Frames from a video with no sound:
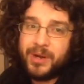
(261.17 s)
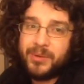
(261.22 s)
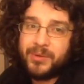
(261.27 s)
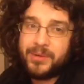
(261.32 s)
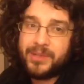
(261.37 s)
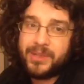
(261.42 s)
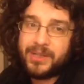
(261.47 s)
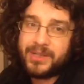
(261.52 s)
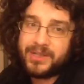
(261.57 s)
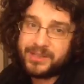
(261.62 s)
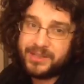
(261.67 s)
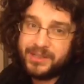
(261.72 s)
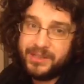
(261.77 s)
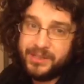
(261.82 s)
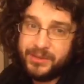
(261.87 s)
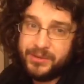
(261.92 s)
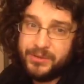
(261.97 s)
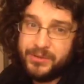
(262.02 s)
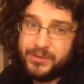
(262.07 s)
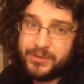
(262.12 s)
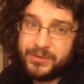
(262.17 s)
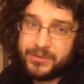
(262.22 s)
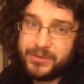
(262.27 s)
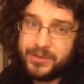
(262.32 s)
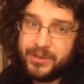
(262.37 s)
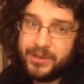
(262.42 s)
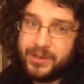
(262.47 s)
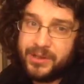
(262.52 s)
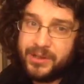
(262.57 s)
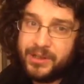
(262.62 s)
we can actually use
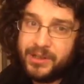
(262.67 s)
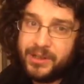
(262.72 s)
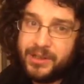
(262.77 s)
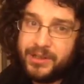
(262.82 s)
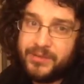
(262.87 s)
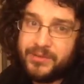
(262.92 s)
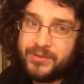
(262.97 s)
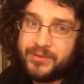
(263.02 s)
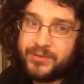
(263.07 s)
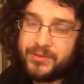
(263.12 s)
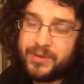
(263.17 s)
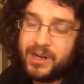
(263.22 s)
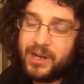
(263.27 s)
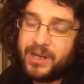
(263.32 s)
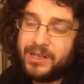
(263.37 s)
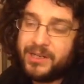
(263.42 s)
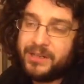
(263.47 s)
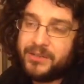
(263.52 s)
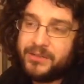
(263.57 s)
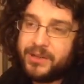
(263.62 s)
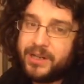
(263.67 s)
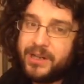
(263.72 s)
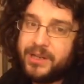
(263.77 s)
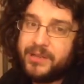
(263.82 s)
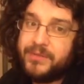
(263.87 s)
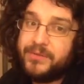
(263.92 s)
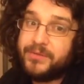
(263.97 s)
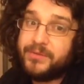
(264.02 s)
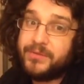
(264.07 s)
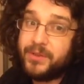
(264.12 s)
our kind of highly creative,